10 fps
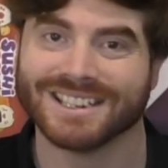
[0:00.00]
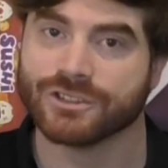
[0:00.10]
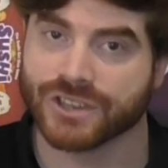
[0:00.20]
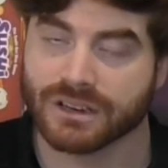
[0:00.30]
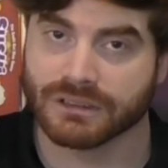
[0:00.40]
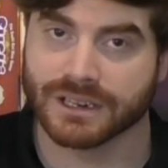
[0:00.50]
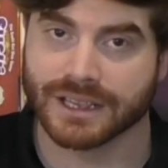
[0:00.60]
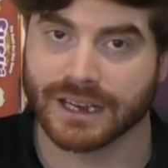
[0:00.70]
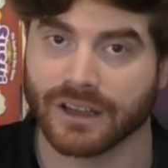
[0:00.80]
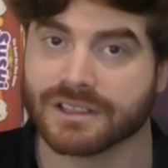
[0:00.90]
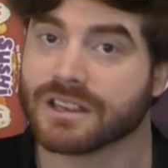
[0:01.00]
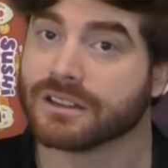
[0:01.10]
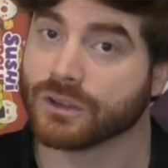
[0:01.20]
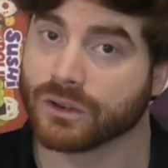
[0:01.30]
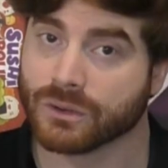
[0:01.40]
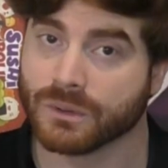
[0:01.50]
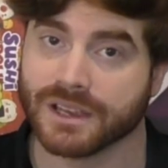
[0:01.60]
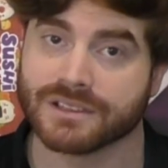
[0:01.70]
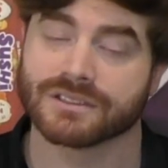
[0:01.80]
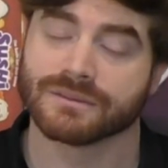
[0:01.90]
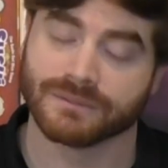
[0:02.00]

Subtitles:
Generally they're lighter, not always.